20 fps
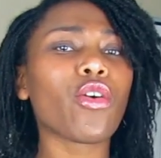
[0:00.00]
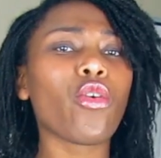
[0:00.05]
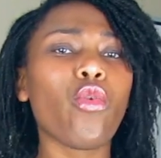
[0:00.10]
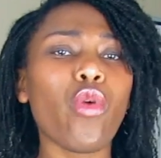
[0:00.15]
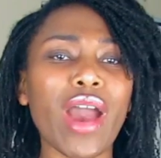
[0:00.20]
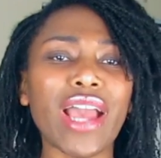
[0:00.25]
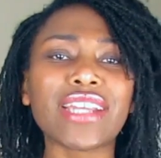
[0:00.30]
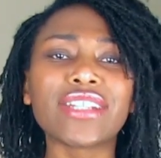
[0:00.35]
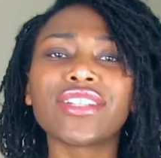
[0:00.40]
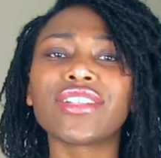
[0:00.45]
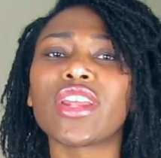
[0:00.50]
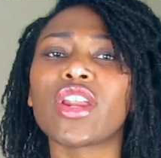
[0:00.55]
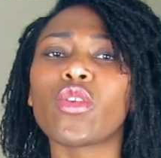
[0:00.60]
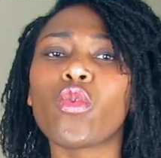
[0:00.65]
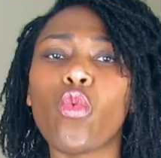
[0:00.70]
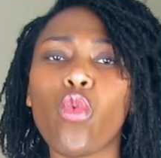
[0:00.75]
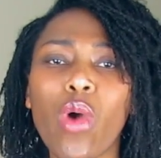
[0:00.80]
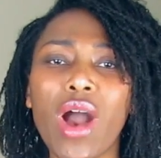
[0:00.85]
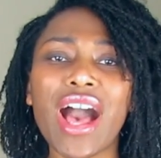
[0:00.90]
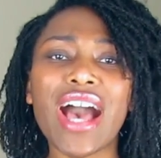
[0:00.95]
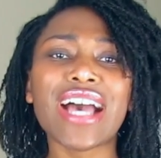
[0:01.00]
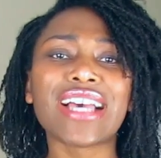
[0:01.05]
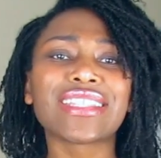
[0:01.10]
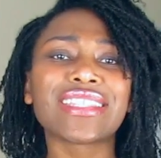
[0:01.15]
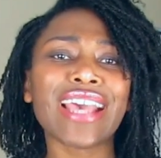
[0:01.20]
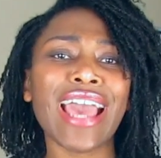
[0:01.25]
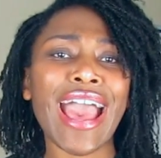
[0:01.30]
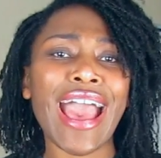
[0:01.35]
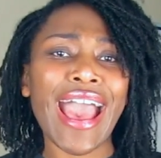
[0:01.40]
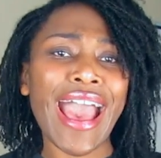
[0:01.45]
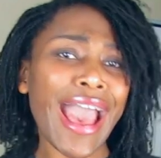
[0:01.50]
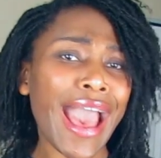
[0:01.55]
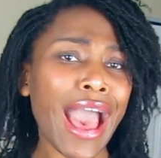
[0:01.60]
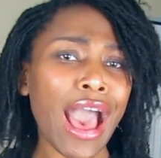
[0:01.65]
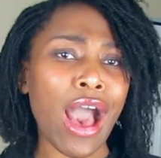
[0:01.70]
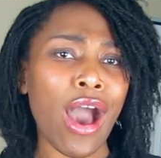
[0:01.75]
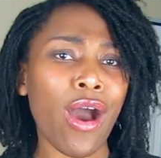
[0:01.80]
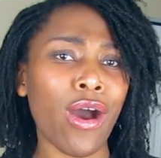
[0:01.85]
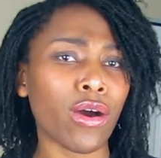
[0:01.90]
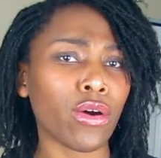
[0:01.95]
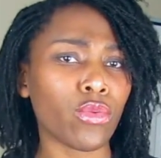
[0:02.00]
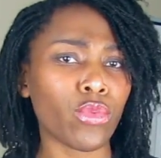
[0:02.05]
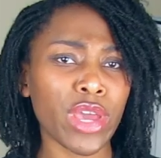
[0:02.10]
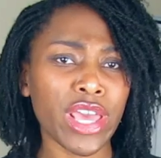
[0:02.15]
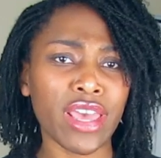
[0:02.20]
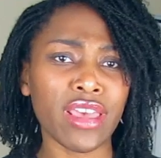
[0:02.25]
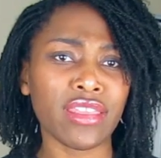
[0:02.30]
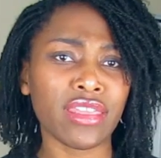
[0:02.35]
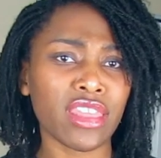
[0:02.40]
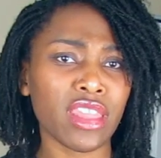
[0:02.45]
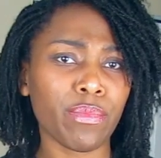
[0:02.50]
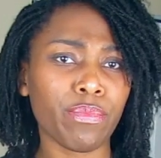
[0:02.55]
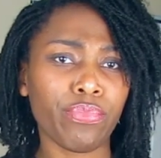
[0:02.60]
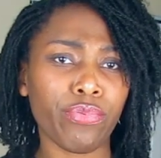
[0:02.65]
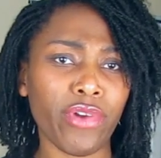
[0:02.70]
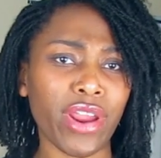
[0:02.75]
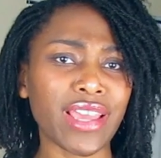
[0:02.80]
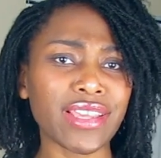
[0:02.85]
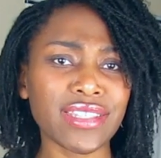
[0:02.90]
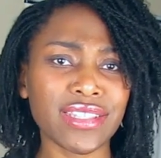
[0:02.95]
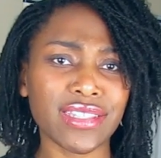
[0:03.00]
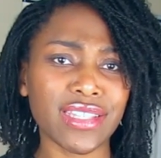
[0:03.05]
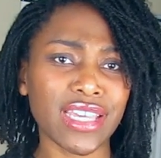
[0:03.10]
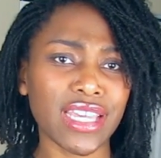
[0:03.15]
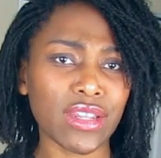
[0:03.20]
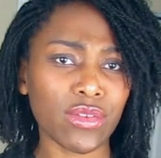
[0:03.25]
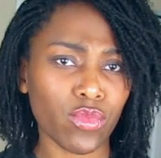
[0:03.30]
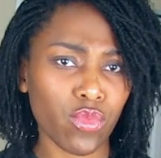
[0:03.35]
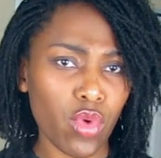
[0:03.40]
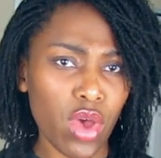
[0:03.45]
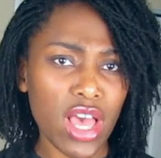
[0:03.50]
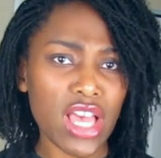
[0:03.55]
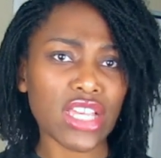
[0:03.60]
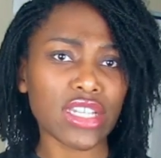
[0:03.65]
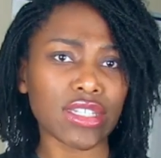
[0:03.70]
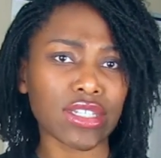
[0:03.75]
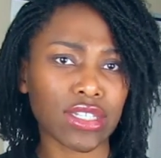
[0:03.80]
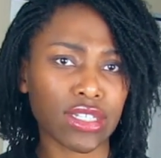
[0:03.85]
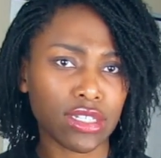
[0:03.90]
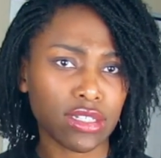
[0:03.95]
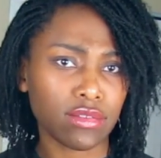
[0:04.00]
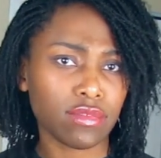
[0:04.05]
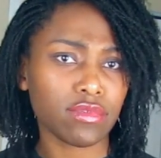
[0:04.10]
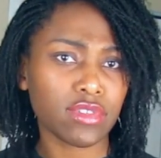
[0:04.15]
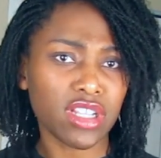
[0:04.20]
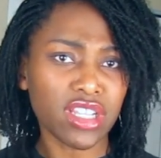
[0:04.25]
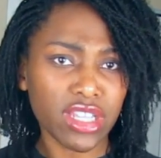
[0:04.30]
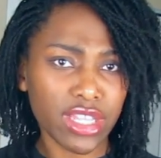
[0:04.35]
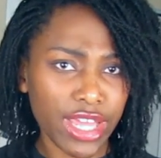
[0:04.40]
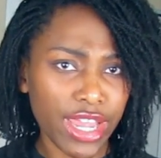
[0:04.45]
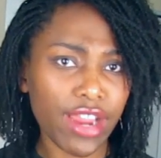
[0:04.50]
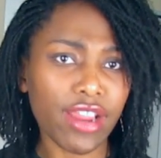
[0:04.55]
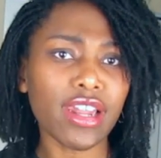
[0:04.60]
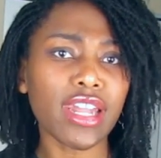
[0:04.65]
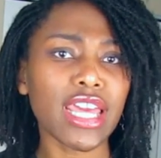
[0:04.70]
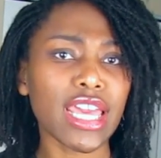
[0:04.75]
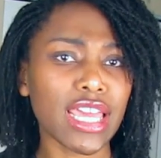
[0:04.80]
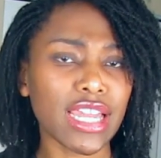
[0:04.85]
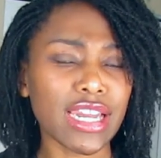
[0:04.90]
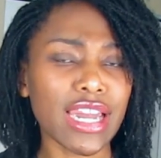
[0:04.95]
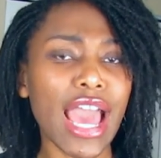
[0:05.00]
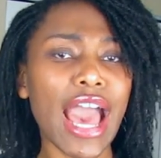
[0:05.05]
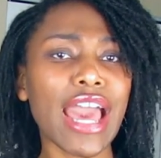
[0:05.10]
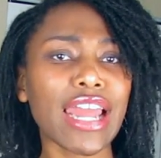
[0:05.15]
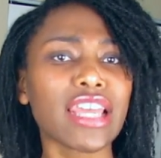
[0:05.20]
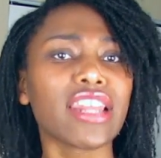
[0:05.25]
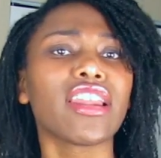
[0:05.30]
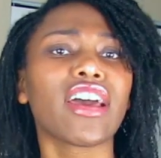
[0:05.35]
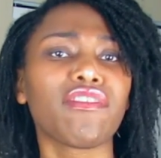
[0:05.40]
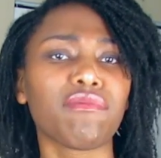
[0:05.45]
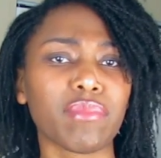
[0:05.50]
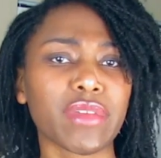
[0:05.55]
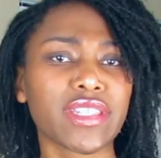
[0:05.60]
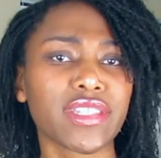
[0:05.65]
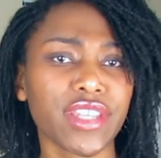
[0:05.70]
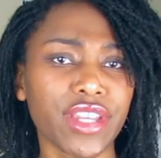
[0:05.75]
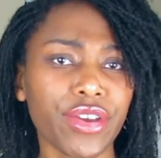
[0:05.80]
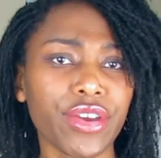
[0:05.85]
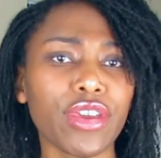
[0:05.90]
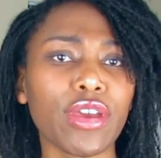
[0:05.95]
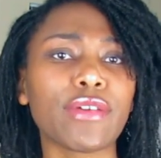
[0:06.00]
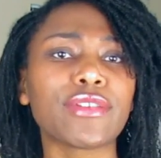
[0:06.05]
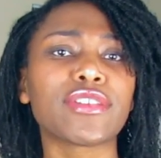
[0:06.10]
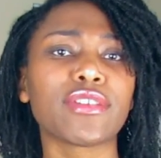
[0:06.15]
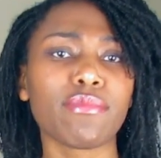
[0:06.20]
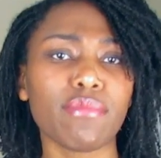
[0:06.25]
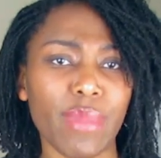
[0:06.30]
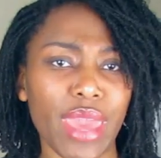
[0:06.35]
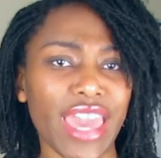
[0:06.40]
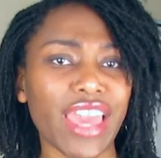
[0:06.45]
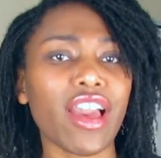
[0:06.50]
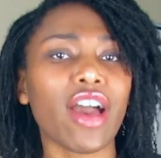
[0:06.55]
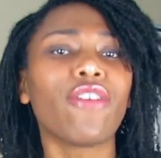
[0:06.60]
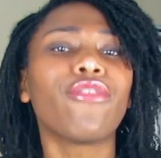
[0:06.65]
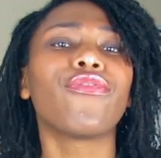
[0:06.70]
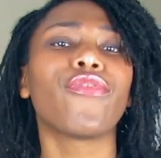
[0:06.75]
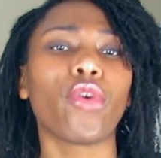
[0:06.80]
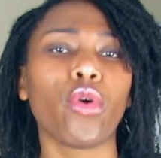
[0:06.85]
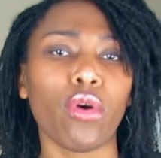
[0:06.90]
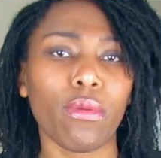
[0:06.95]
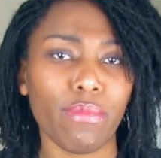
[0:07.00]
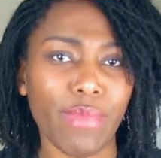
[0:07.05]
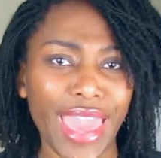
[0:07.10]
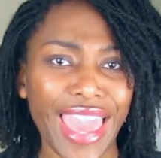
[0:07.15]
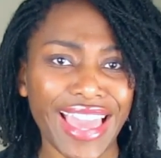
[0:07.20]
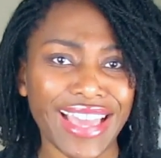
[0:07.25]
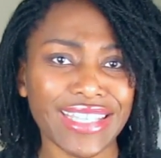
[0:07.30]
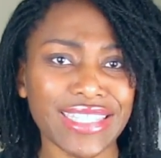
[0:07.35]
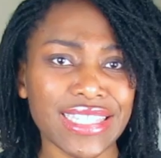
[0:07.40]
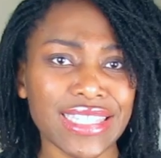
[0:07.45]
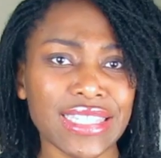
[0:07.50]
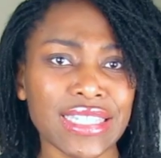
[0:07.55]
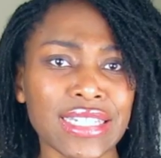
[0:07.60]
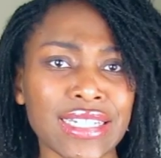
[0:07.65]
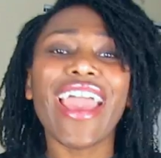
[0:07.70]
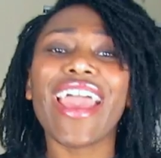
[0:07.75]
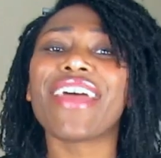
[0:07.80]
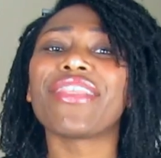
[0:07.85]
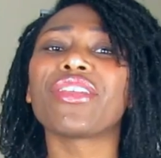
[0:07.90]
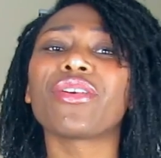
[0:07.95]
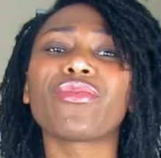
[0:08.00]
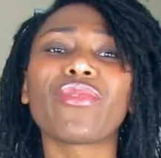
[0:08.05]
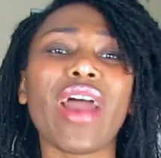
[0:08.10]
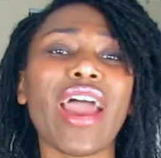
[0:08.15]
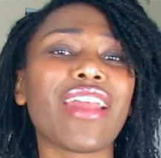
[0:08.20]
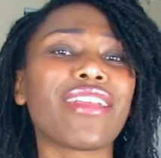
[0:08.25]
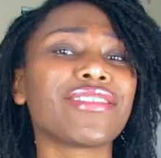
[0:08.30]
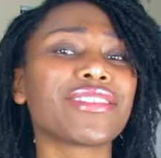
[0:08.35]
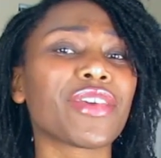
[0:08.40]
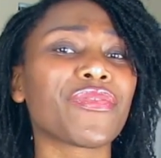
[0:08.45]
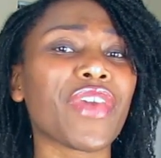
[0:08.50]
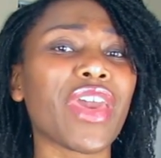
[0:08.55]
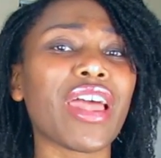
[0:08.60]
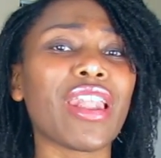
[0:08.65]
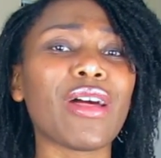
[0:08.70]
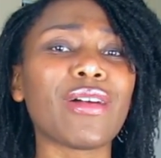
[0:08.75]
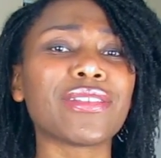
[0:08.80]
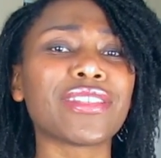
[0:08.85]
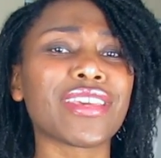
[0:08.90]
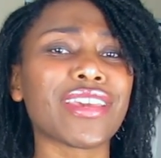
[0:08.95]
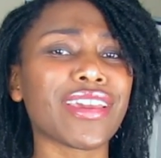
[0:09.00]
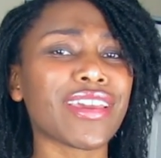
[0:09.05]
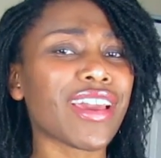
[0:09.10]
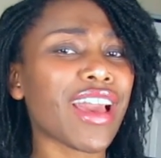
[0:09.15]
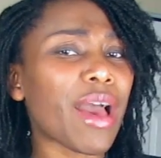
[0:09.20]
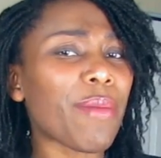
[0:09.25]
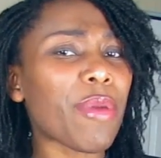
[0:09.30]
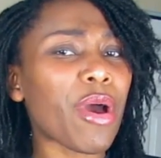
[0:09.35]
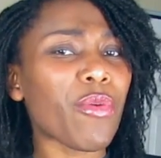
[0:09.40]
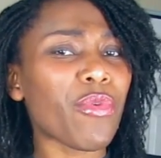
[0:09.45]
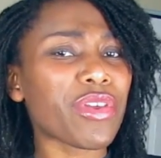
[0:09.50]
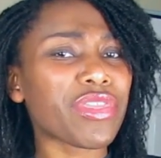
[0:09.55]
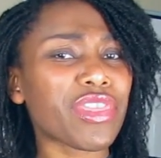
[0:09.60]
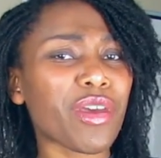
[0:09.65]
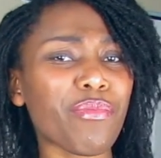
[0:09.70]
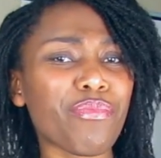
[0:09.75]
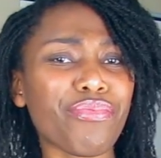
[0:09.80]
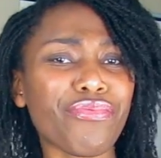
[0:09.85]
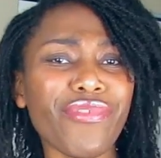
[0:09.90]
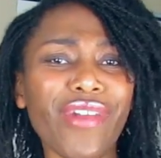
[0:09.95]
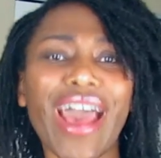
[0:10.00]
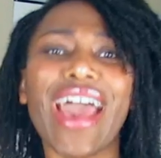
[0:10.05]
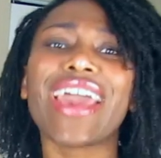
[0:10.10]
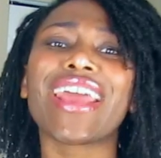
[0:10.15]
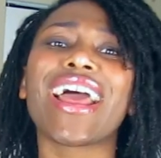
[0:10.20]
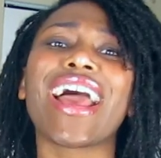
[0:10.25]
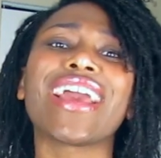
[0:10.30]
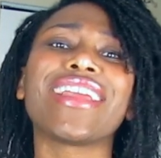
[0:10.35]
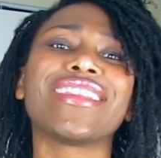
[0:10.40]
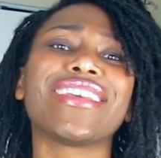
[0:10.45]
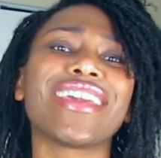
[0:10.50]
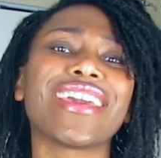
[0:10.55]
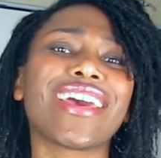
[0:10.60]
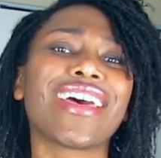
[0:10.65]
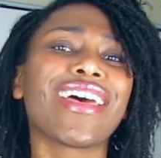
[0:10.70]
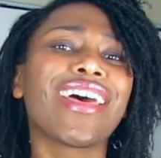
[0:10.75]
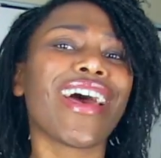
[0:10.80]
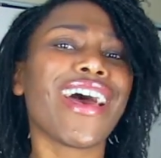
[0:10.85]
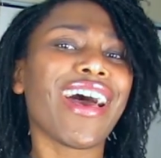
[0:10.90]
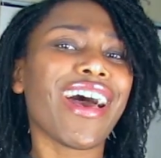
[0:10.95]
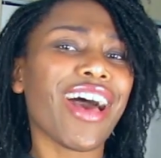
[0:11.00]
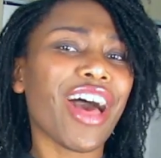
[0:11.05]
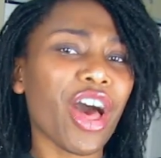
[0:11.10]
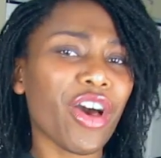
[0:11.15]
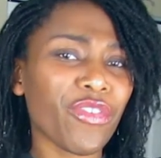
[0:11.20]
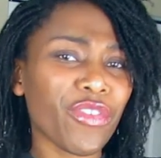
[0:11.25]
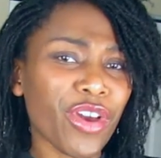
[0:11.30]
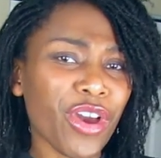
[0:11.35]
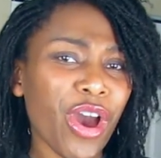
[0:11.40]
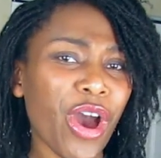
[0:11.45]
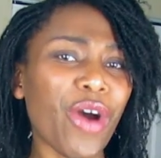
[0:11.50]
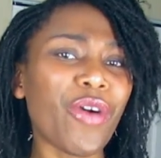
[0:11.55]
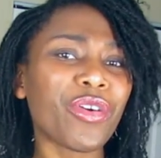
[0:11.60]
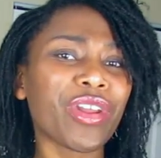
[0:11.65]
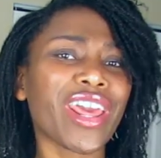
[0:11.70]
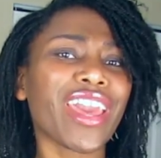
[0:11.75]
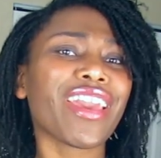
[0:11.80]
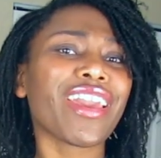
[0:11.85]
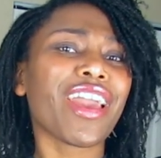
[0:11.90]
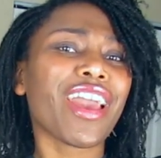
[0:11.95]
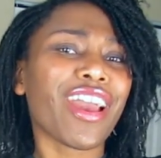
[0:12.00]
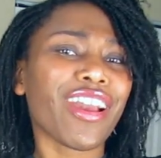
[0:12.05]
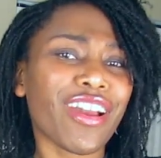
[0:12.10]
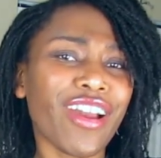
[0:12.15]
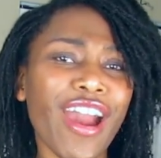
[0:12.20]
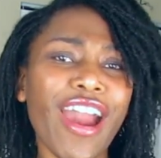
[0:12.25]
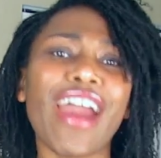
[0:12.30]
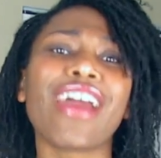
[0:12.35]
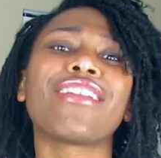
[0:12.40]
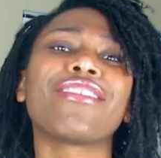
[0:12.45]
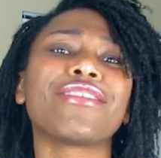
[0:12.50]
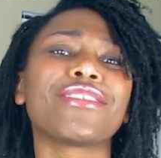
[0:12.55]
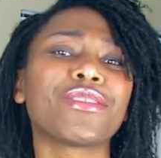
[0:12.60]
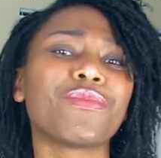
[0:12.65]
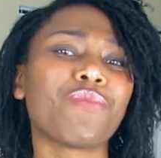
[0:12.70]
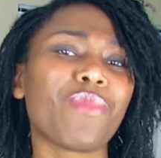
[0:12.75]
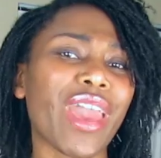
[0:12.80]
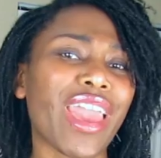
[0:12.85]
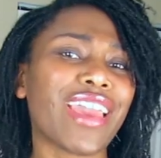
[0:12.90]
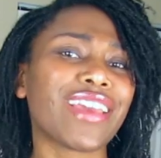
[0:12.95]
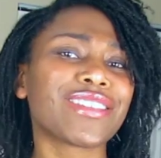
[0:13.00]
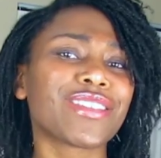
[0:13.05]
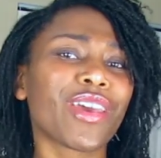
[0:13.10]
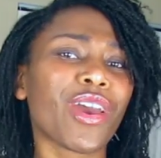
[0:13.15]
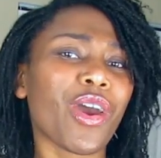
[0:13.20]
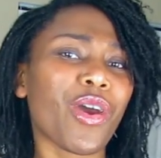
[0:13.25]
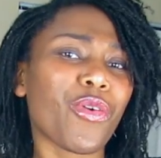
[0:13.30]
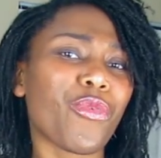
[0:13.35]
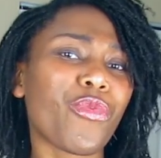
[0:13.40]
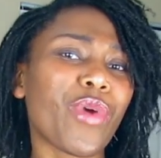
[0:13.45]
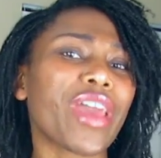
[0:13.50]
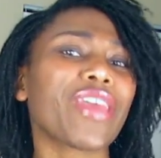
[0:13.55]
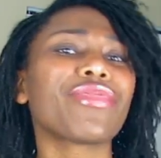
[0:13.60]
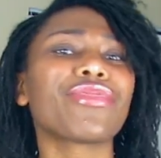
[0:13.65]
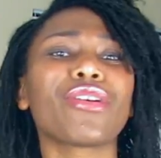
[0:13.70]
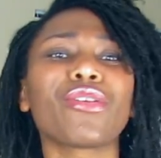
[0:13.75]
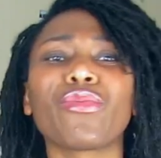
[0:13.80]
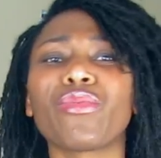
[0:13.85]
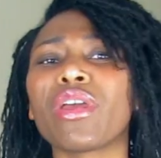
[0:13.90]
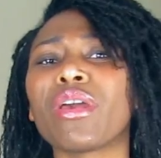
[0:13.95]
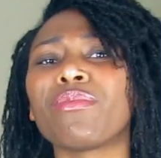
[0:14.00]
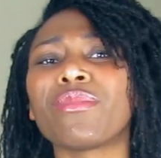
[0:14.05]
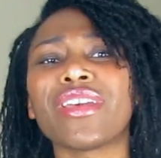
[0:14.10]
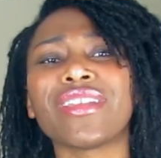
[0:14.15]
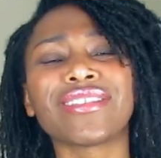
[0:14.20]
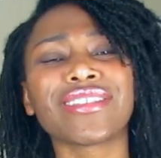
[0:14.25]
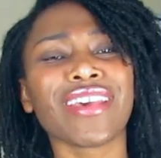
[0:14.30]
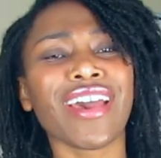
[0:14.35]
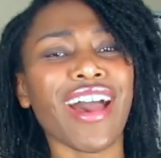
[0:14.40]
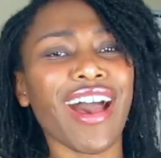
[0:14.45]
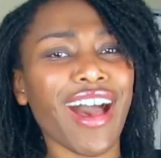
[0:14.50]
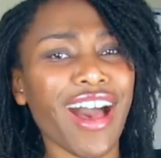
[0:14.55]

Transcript: the question was how, when the bracelet was clearly not enough material to make a full mace. And the writers of LOT come up with the bright idea of coating Carter's mace with the remnants